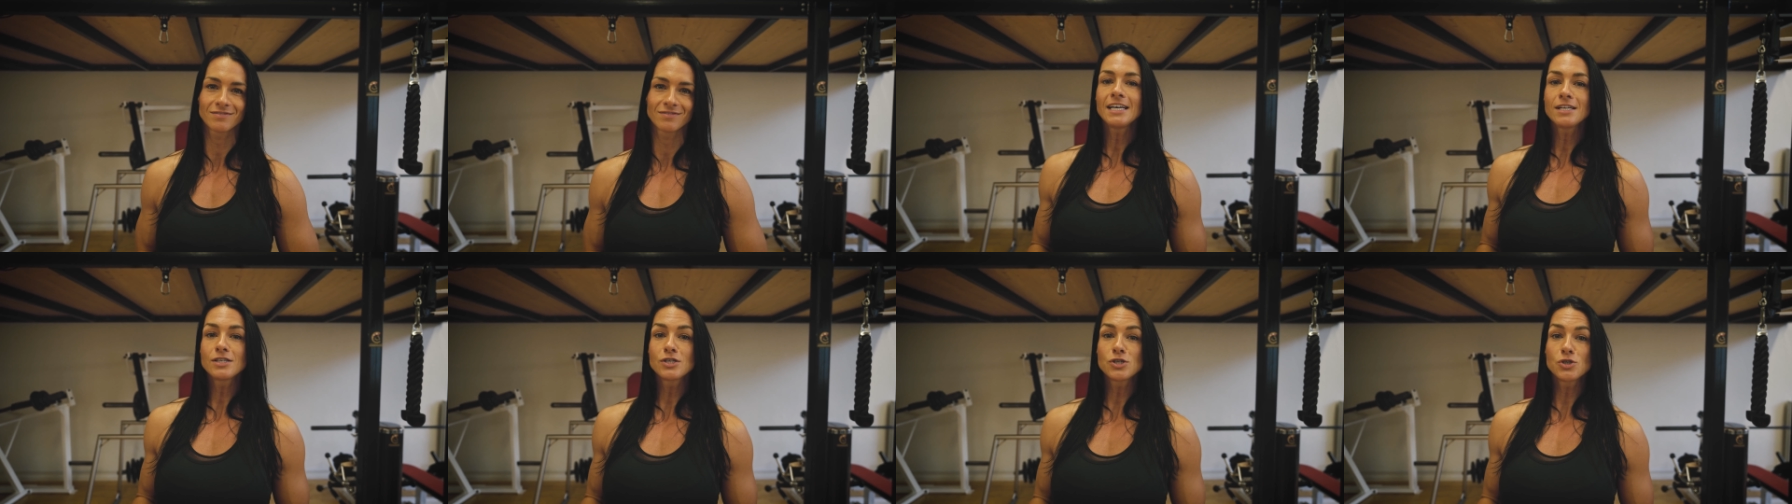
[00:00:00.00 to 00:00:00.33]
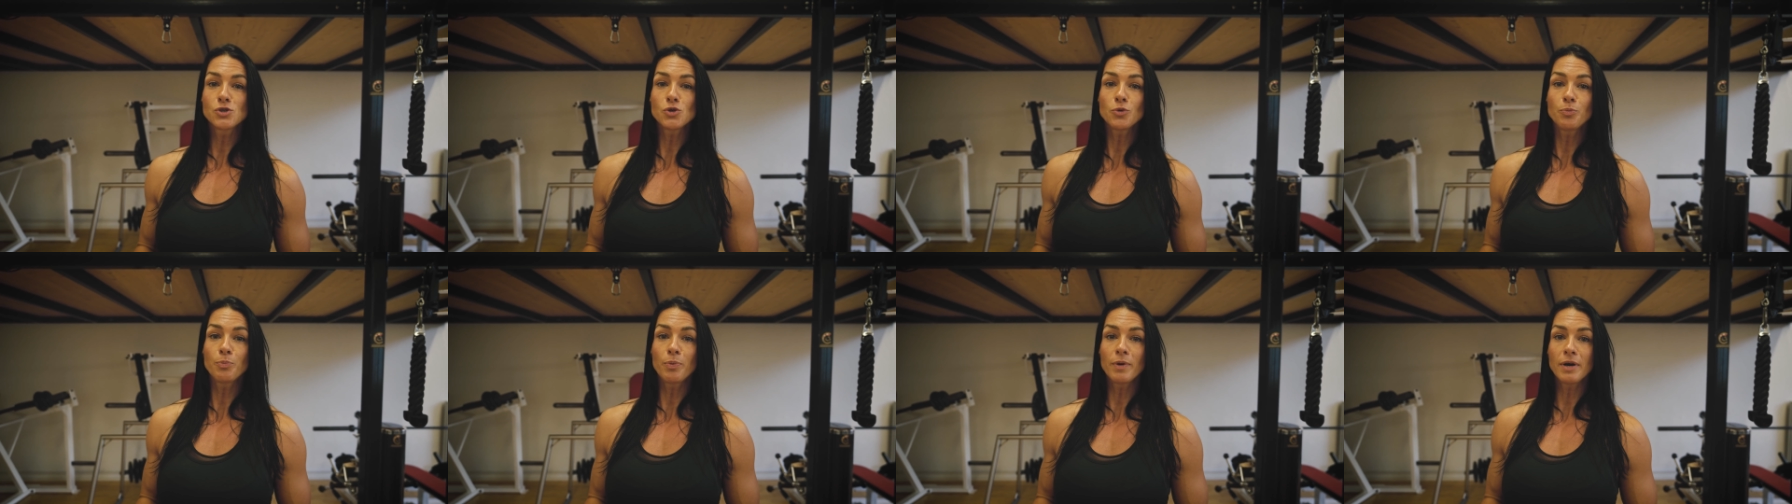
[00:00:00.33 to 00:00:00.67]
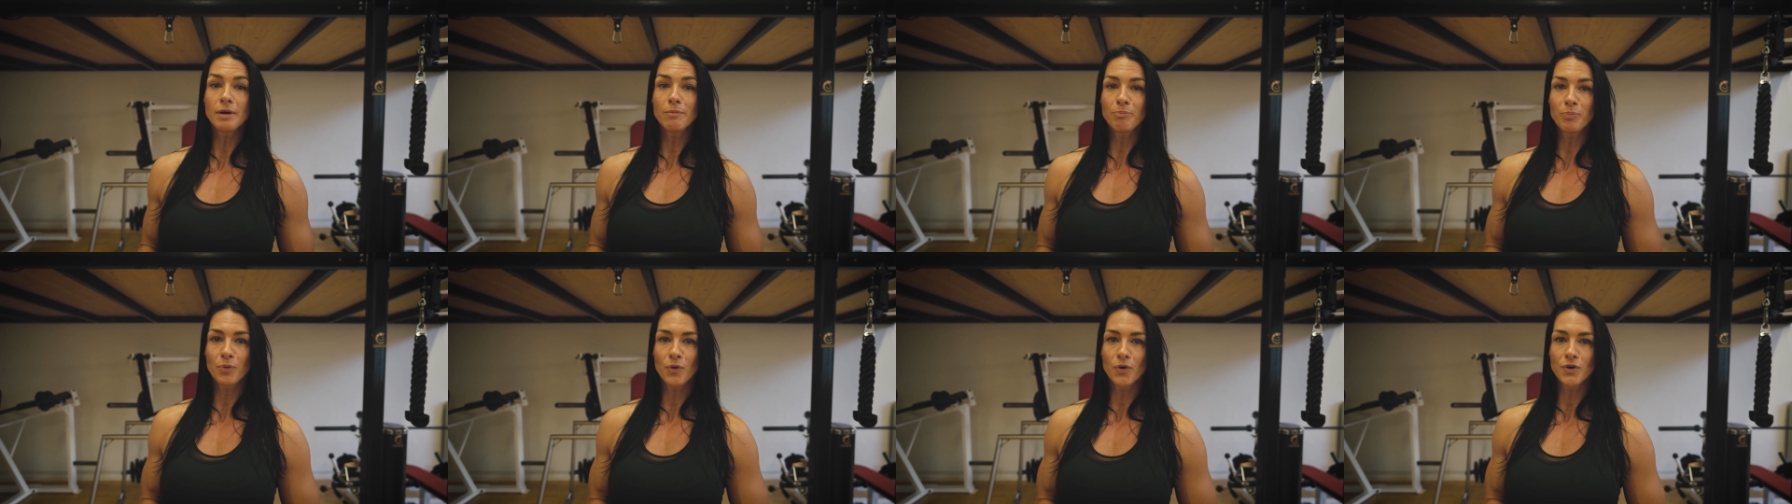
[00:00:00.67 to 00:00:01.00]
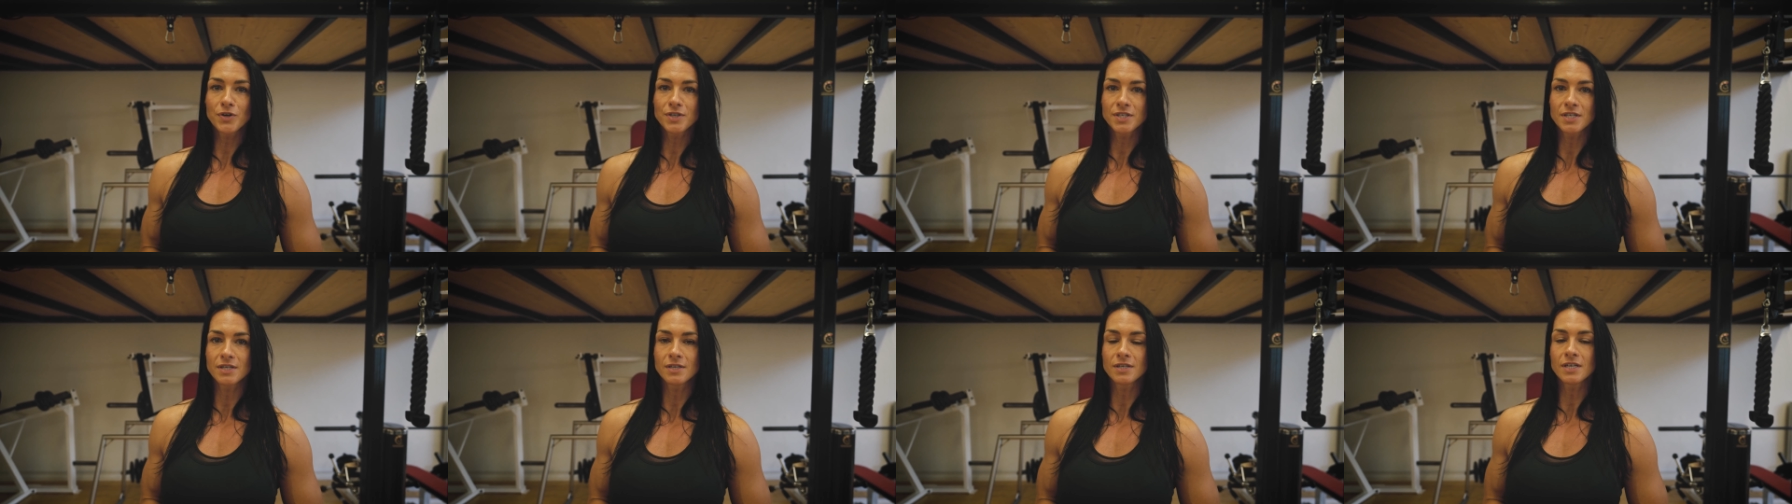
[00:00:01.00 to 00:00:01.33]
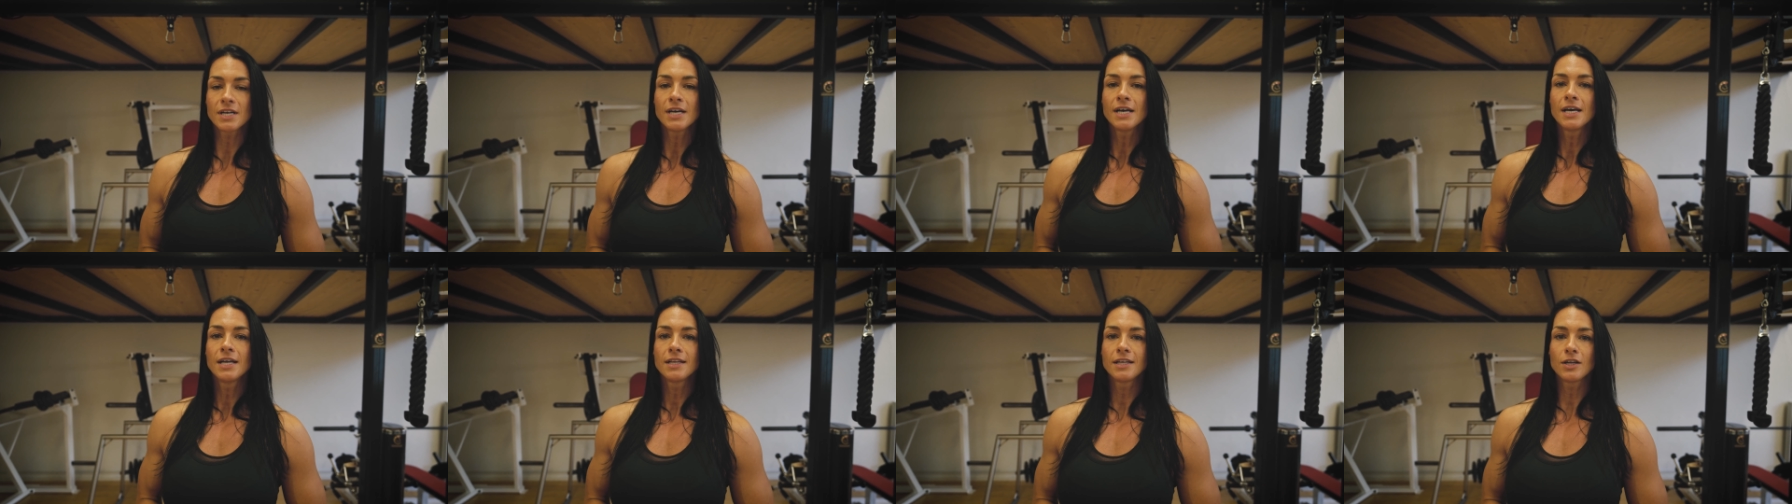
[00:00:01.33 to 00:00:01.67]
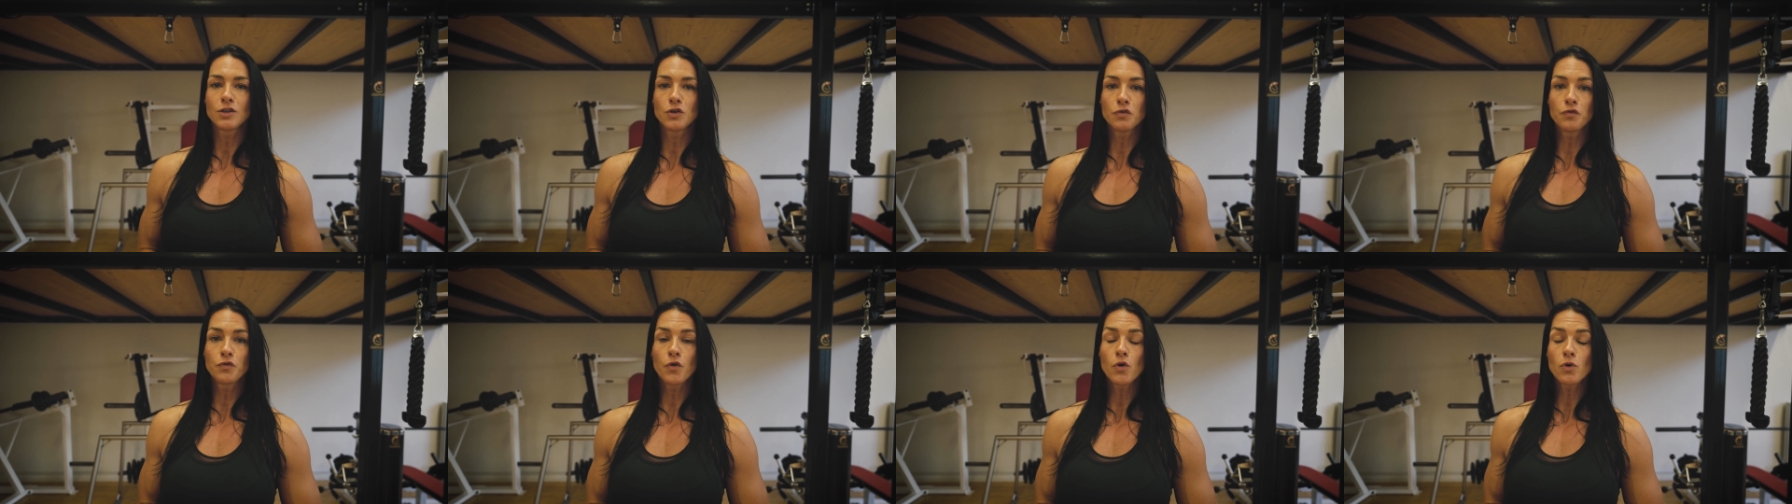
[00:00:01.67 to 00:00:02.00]
It's super important
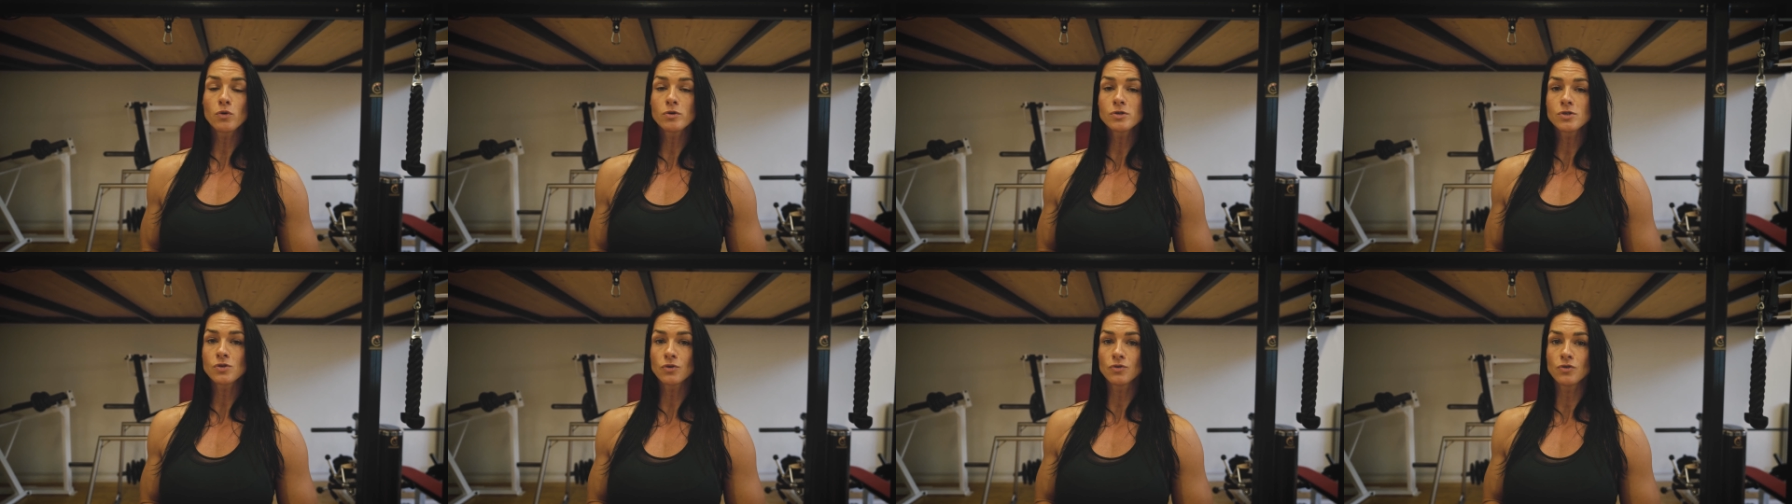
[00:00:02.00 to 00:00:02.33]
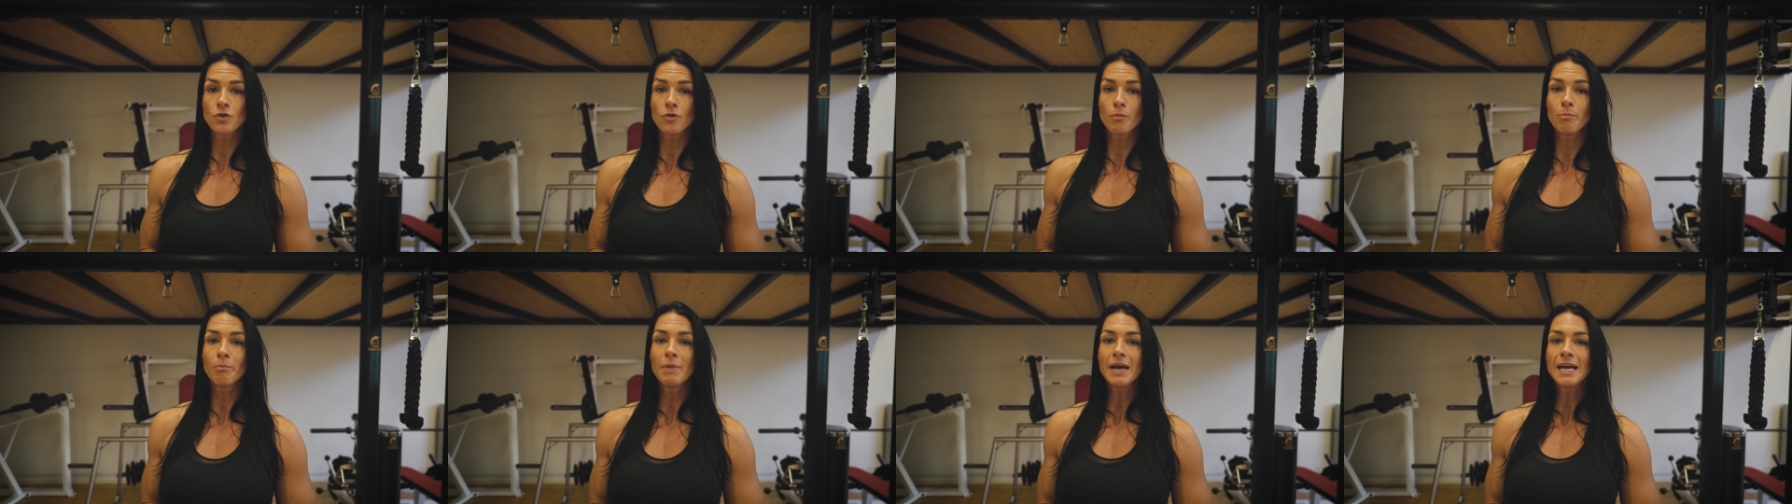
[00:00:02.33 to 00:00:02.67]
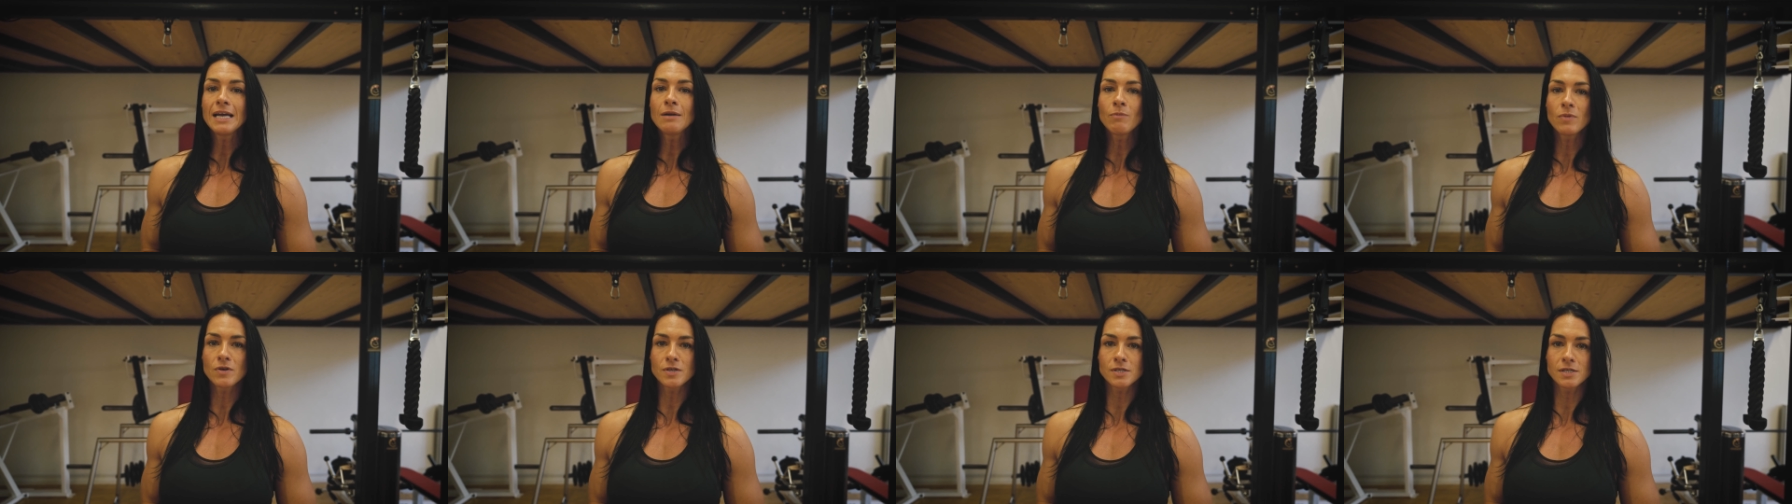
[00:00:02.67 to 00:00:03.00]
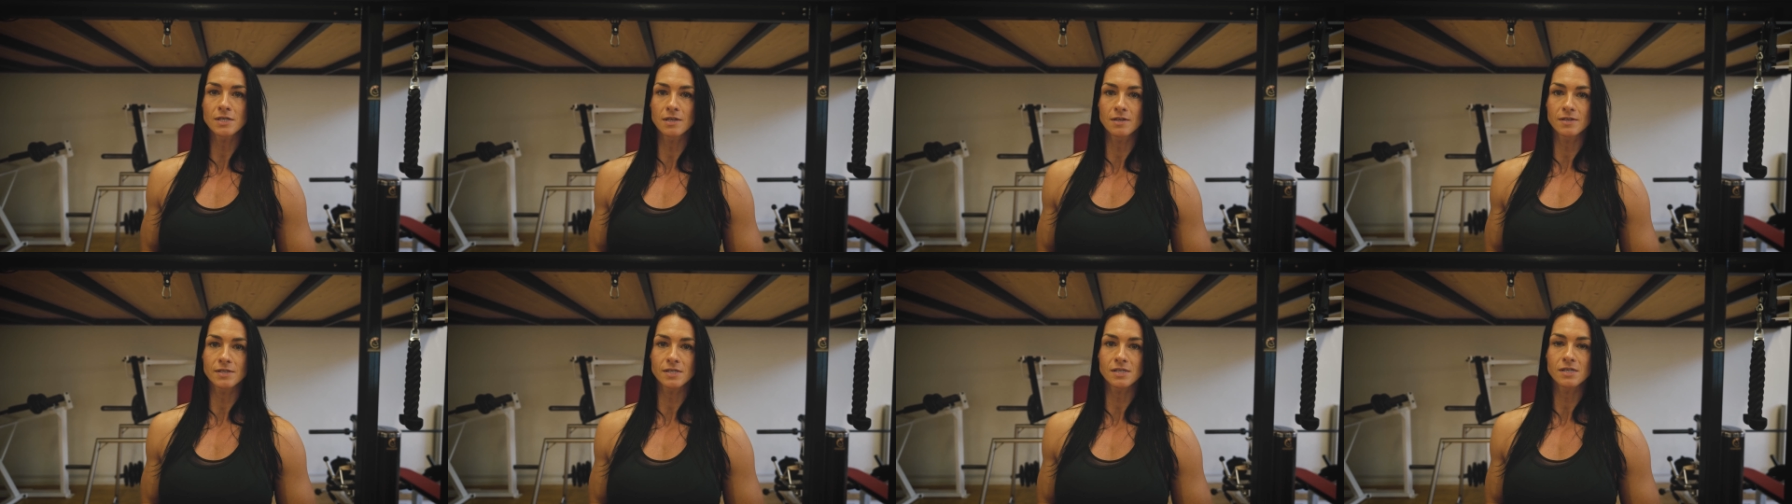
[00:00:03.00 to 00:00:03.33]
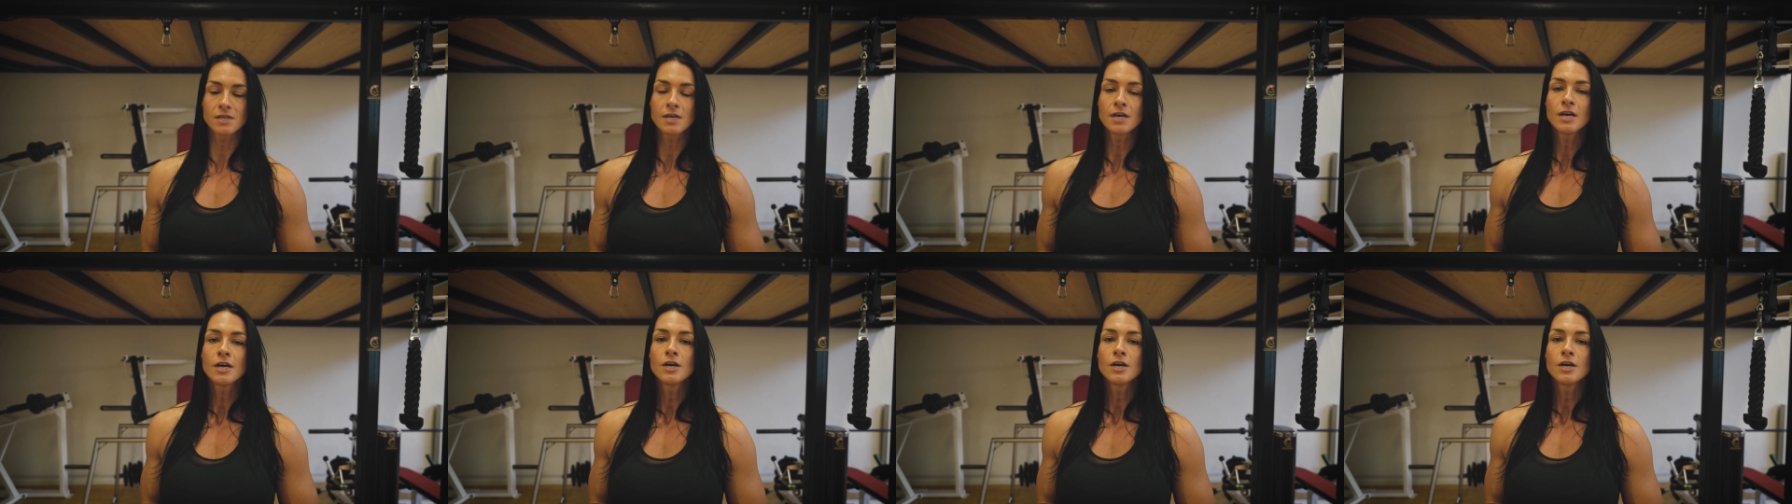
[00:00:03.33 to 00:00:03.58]
that you focus on your main muscles.